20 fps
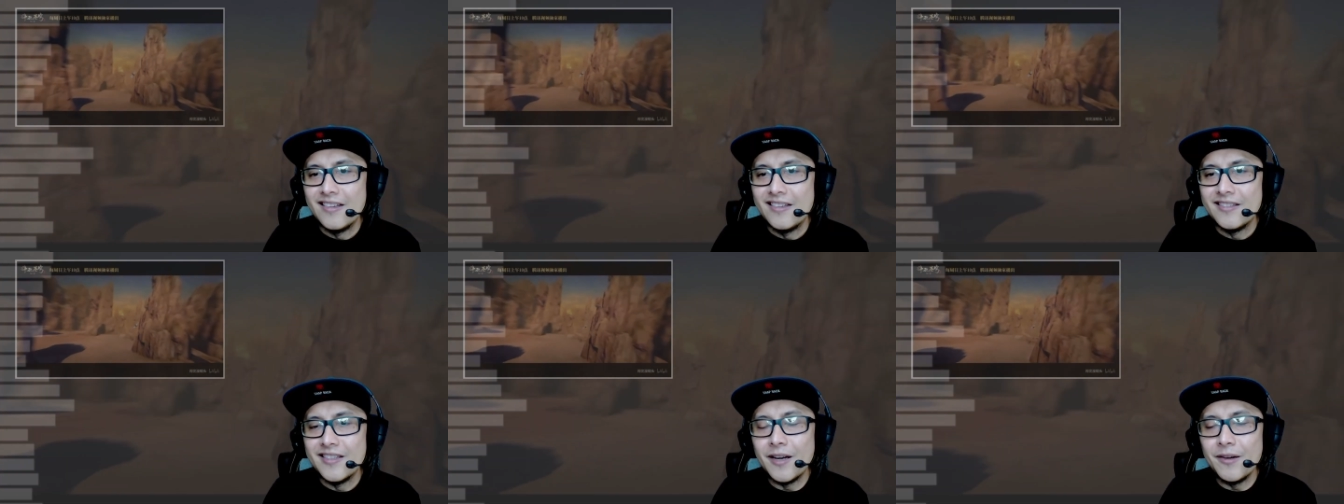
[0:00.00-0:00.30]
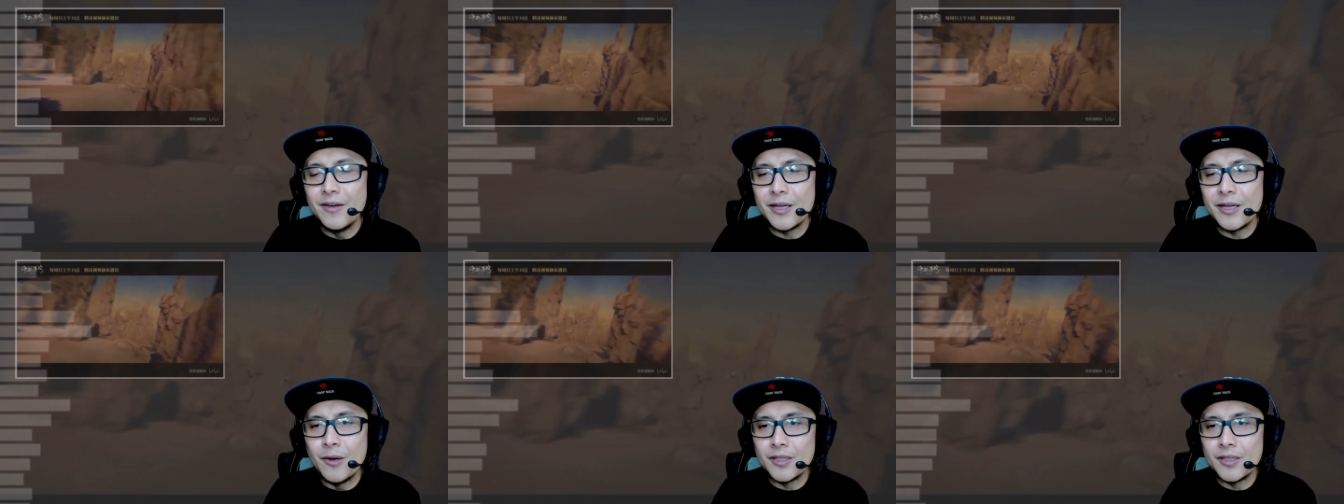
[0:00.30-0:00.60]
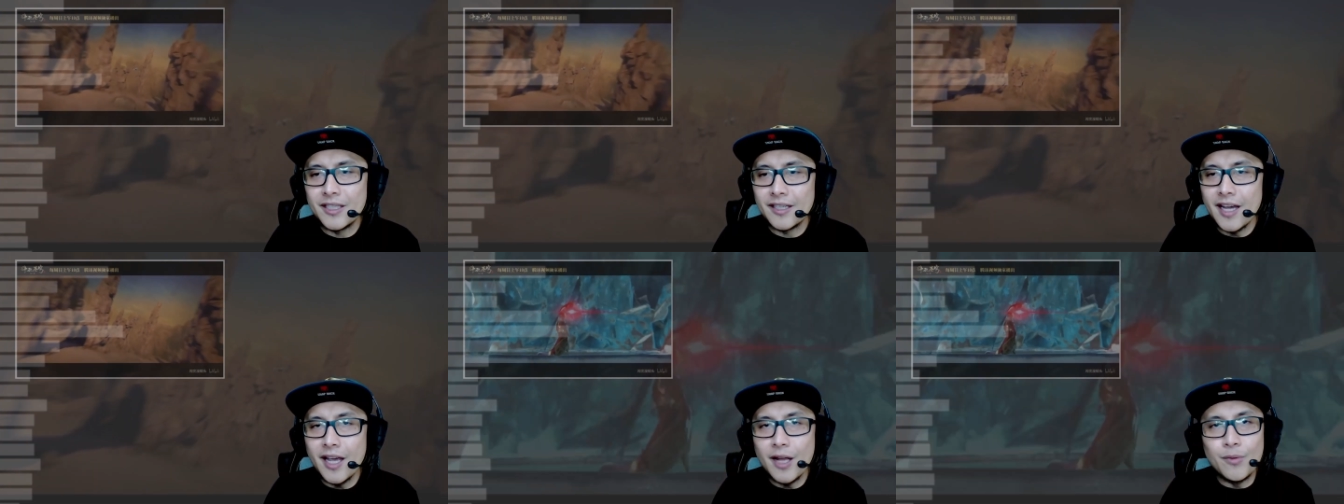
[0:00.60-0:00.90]
There he
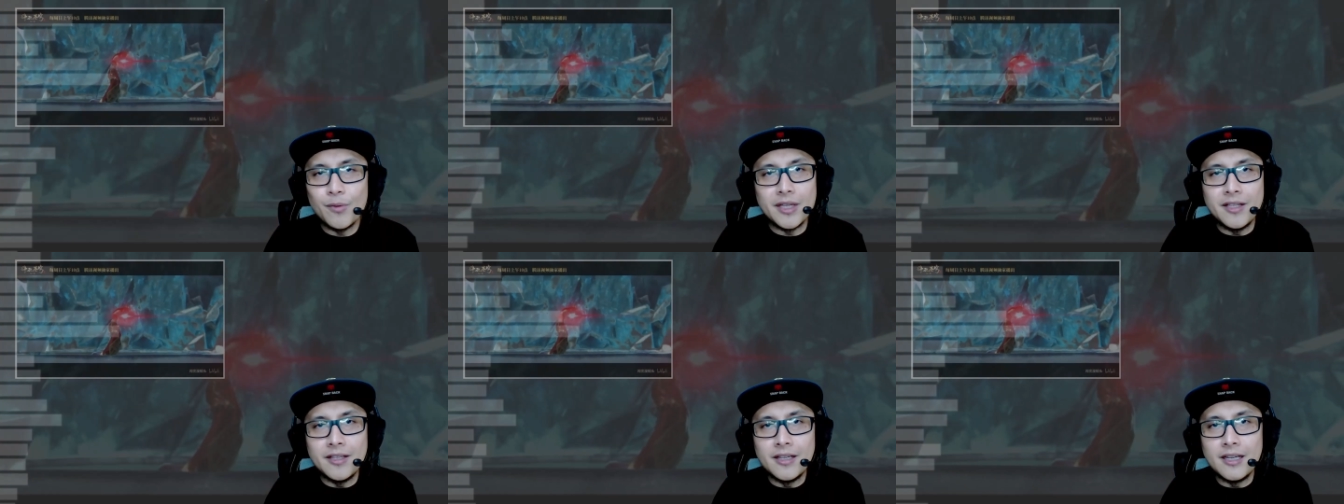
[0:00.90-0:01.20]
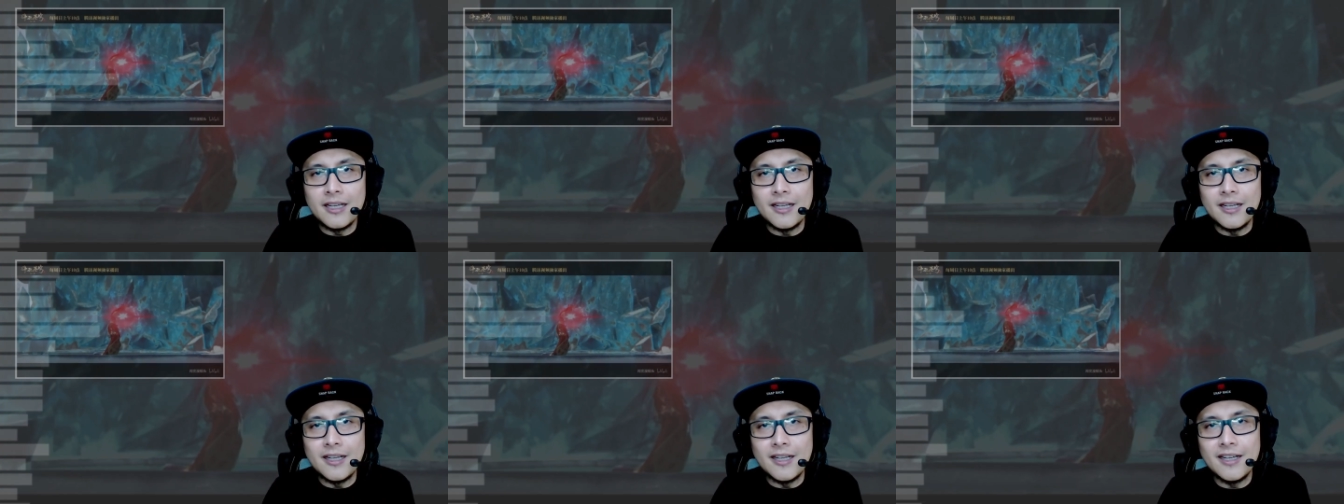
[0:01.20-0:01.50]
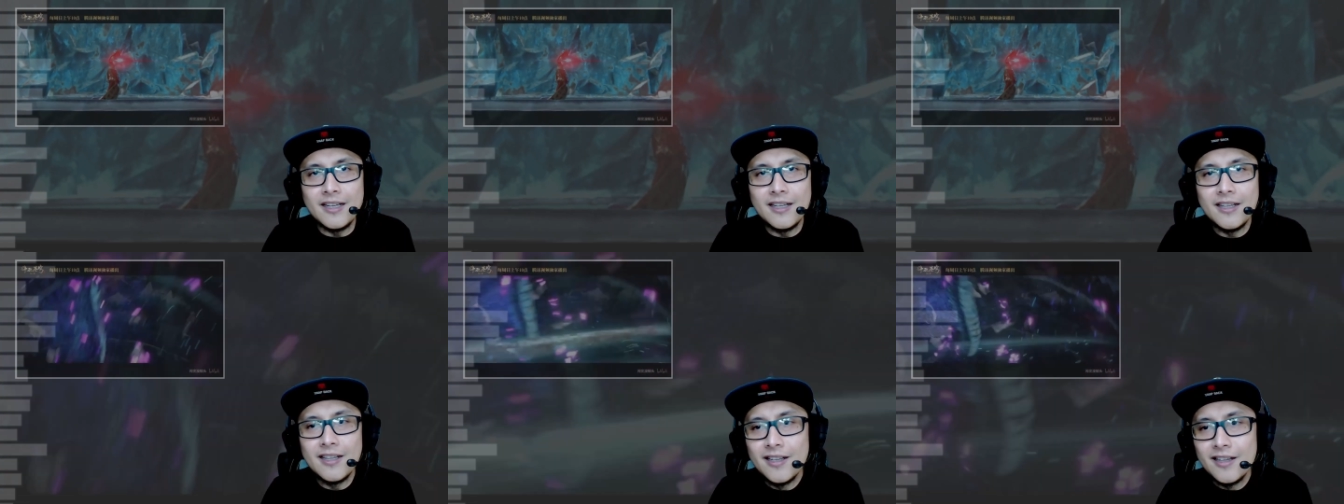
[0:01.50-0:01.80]
goes again with the
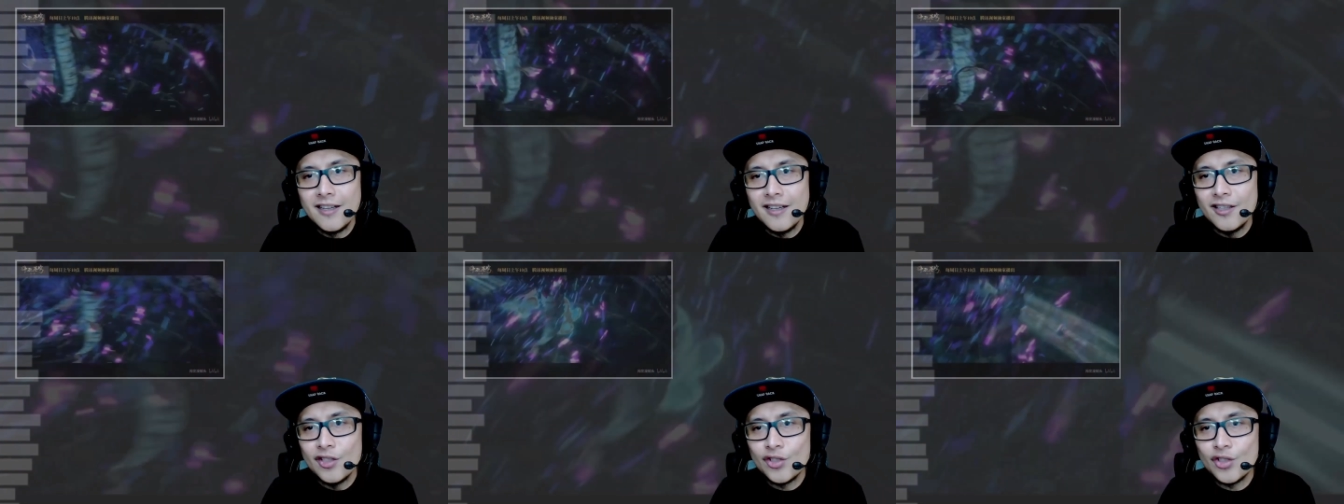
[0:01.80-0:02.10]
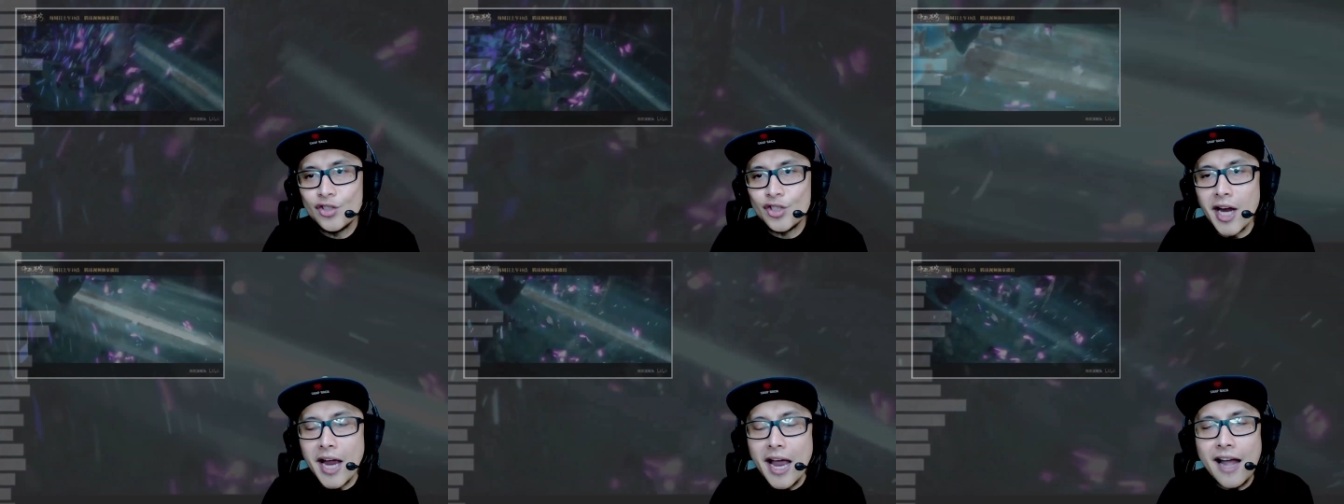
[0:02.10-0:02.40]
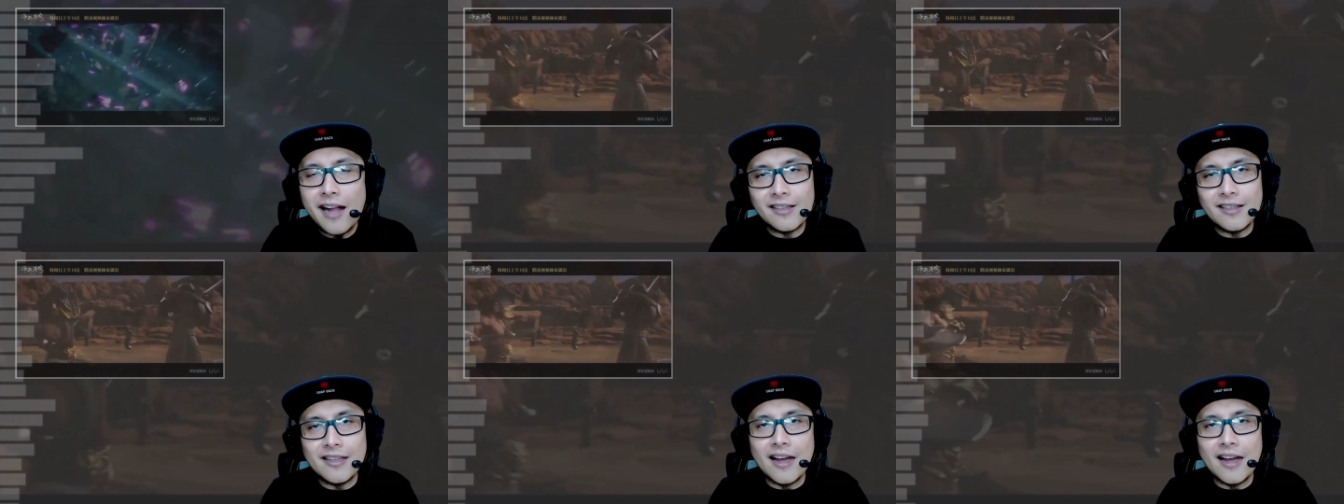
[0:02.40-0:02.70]

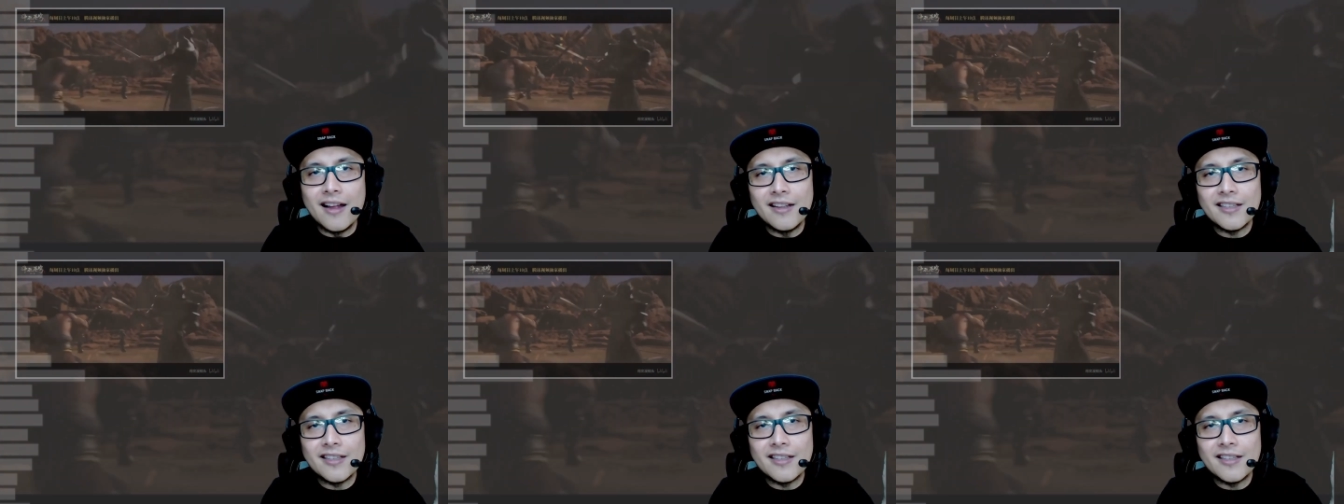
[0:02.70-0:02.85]
child